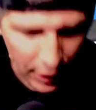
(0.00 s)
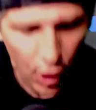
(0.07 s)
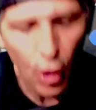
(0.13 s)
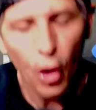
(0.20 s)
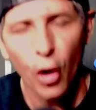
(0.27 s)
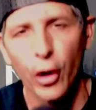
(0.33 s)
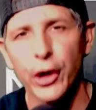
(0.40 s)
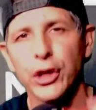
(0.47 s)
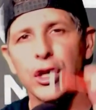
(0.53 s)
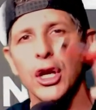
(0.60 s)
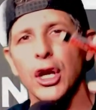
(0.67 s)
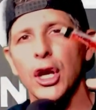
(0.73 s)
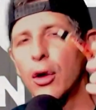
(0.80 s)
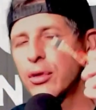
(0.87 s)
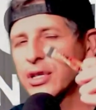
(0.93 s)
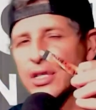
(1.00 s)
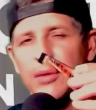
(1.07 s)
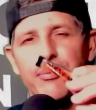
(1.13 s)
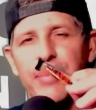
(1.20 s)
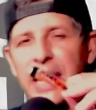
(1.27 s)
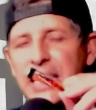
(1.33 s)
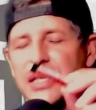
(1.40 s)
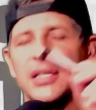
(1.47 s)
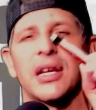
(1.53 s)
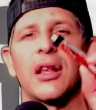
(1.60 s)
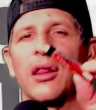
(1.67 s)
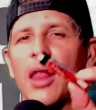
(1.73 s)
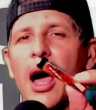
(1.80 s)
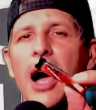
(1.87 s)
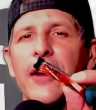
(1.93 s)
Or you could go with some basic
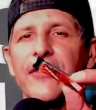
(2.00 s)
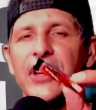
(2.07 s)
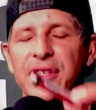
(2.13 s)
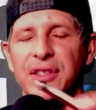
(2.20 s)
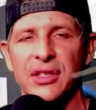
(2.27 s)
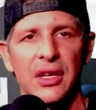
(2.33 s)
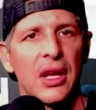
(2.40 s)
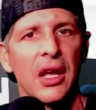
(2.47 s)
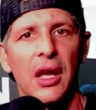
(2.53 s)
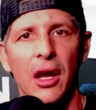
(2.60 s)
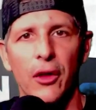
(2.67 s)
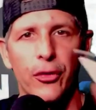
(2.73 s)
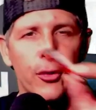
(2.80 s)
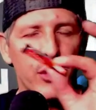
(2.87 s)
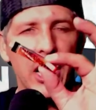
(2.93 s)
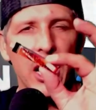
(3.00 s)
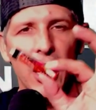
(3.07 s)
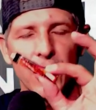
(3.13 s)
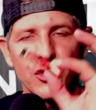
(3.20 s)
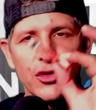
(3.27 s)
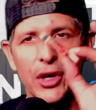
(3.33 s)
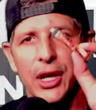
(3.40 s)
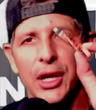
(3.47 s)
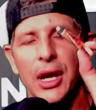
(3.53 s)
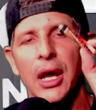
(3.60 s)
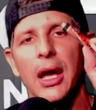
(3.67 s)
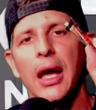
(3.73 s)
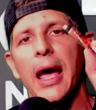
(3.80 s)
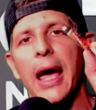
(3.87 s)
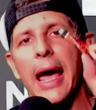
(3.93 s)
Lavas, 300
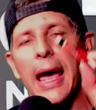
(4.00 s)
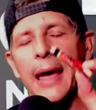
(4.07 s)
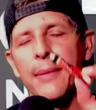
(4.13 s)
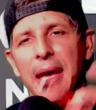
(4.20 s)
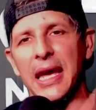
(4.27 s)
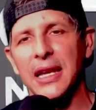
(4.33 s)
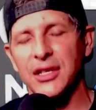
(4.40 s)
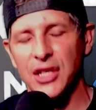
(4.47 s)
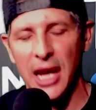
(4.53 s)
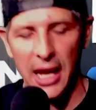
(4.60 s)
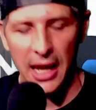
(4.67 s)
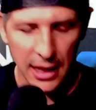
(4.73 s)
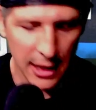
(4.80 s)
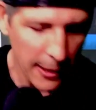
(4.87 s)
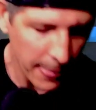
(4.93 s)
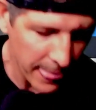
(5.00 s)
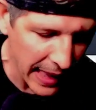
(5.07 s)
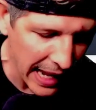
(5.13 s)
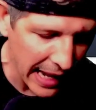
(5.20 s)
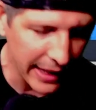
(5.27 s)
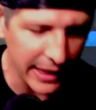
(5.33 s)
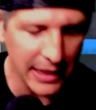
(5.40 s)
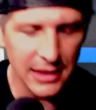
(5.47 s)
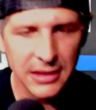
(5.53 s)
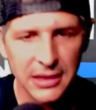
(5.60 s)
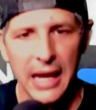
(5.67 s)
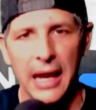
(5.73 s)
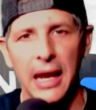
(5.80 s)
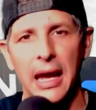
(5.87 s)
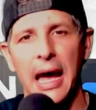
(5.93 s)
MHA. That is
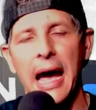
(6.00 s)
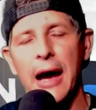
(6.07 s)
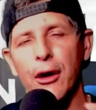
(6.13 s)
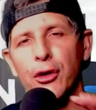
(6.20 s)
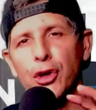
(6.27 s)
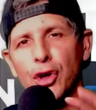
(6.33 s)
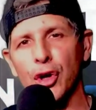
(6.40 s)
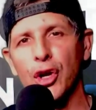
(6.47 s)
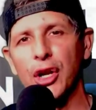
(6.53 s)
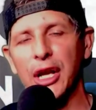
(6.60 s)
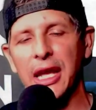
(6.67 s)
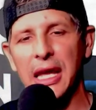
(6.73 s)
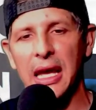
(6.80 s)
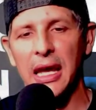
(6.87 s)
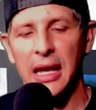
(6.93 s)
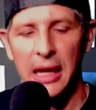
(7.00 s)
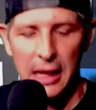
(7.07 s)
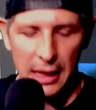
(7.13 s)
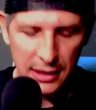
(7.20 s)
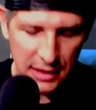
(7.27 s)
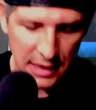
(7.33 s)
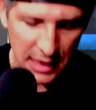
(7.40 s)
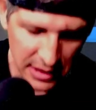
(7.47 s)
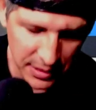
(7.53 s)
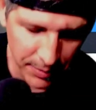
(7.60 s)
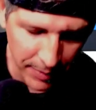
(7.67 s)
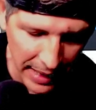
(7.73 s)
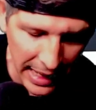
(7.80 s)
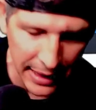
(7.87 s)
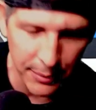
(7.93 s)
how you're going to get this
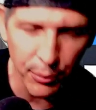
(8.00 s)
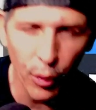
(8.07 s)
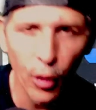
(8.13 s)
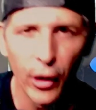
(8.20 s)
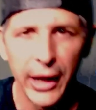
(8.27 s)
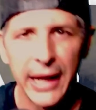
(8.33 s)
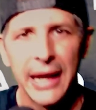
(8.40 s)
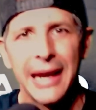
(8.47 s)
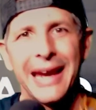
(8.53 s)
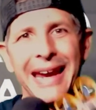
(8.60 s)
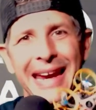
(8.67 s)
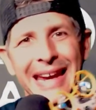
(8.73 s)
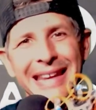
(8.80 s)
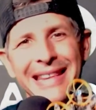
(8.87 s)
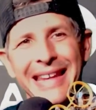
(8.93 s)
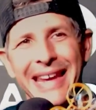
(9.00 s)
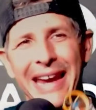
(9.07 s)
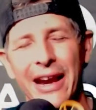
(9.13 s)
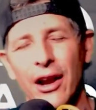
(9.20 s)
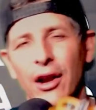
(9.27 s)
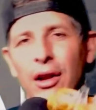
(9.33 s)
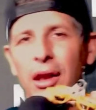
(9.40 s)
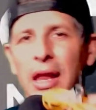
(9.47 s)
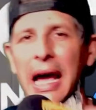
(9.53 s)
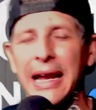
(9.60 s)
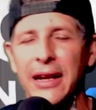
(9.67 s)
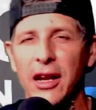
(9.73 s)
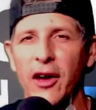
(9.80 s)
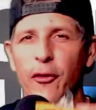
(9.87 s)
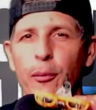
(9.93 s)
bad boy in the air, light
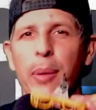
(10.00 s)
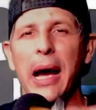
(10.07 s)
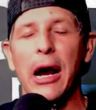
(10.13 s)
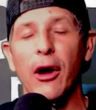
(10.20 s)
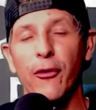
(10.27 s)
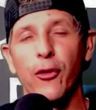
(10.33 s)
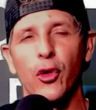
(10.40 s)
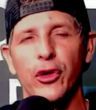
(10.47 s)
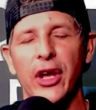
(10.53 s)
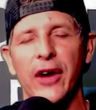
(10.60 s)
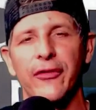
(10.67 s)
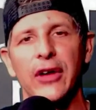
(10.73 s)
enough, powerful enough